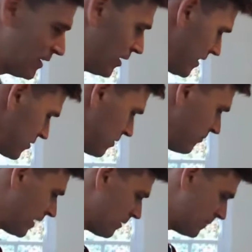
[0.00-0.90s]
Okay, so
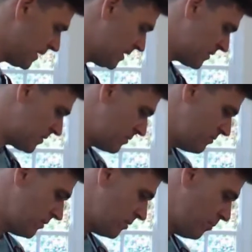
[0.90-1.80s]
fire up the heat.
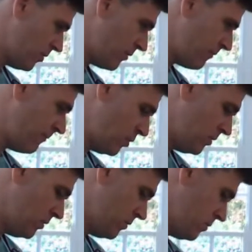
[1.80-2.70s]
We're going to put it on full.